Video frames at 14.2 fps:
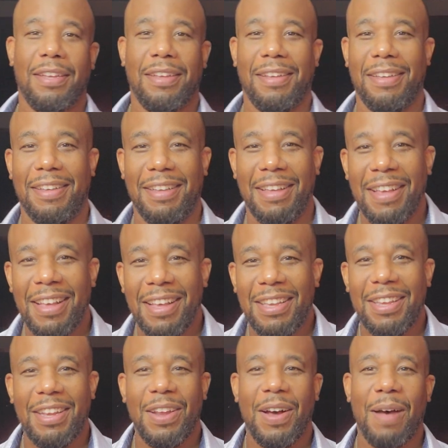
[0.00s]

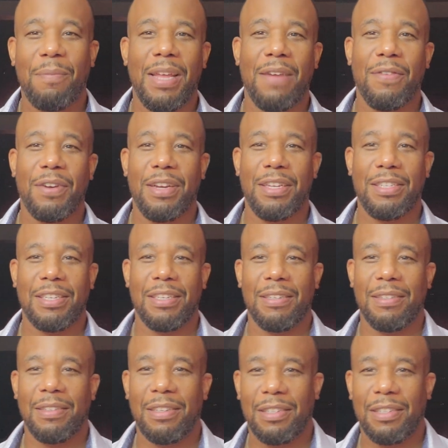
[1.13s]
I'm never into